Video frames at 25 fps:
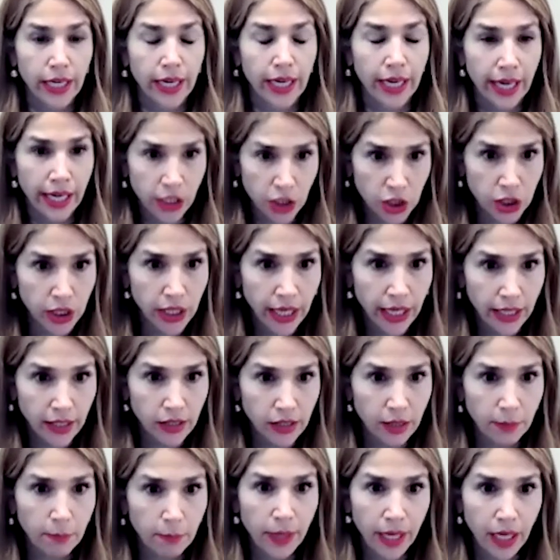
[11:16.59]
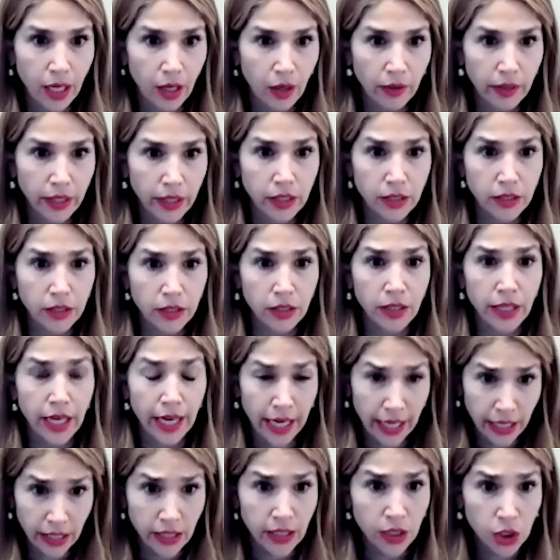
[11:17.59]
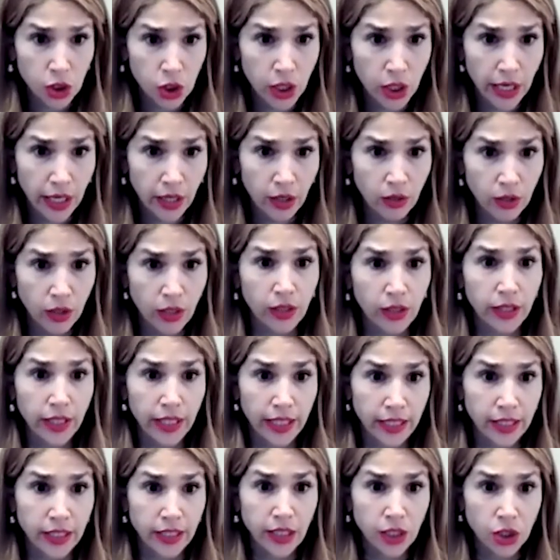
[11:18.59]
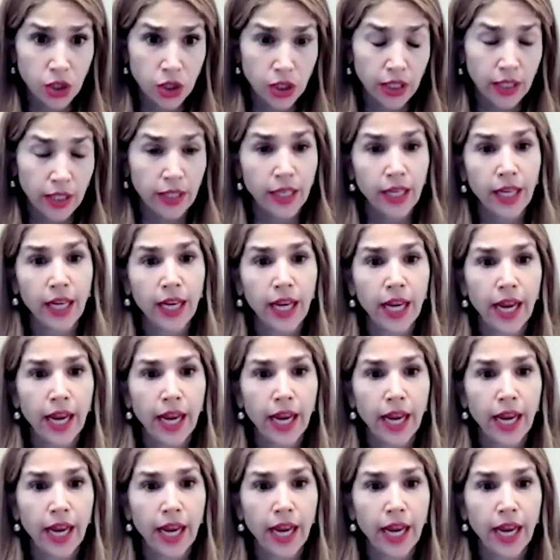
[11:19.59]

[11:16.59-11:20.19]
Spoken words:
I educate the parent and the child on the condition.